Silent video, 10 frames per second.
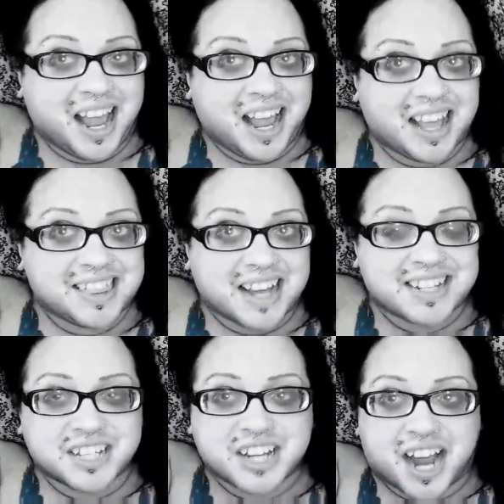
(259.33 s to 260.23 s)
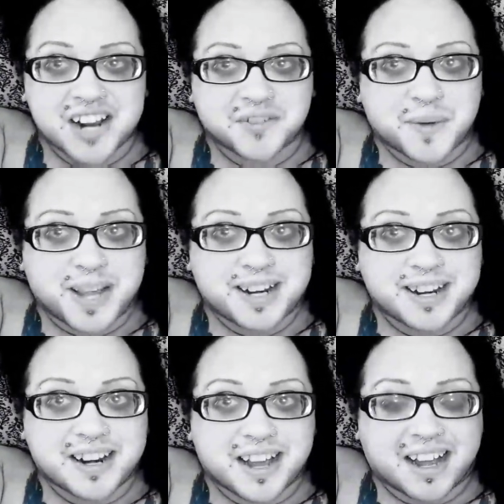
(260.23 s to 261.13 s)
and that's just kind of
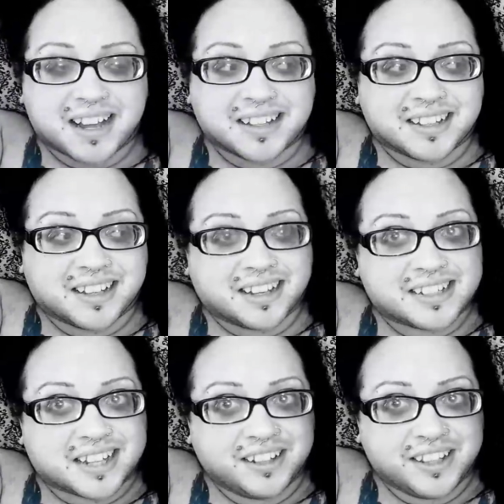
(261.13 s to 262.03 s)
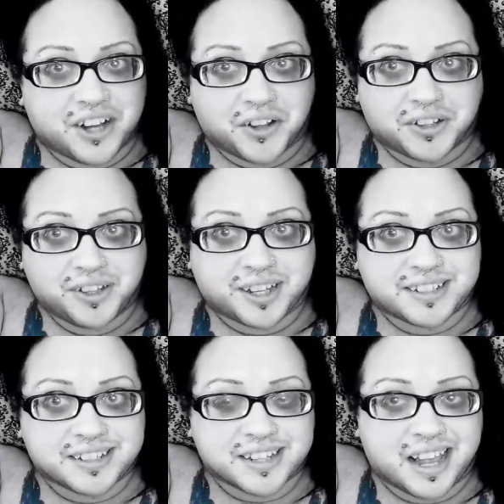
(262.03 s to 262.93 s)
when it suddenly all
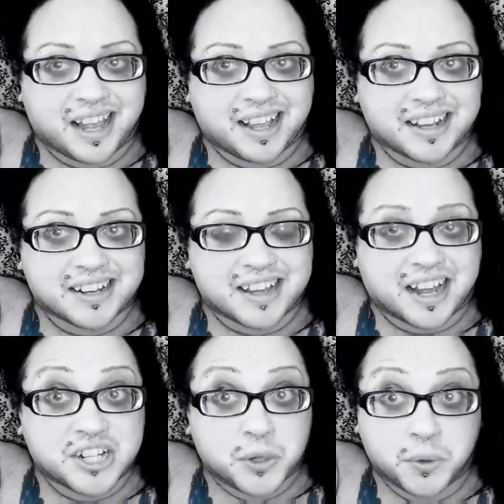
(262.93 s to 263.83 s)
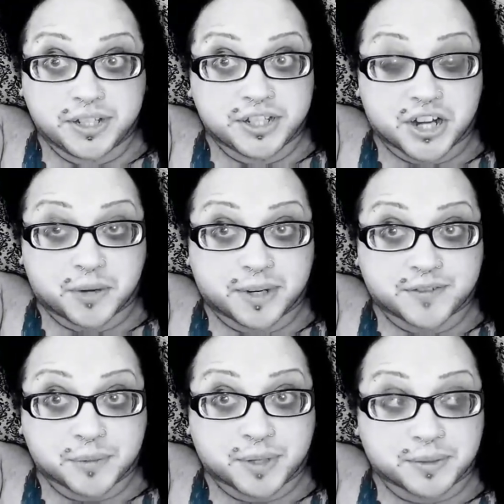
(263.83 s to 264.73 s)
clicked and I totally saw what
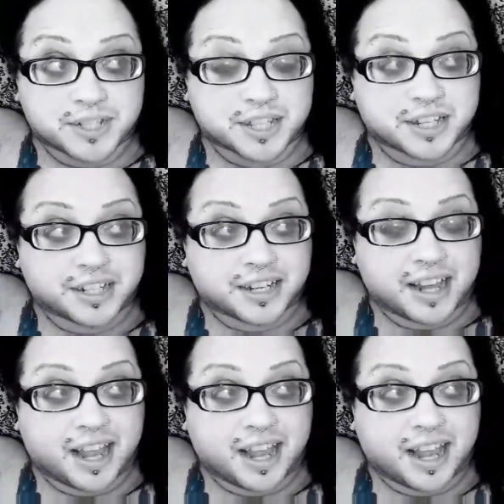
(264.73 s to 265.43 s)
everybody was thinking.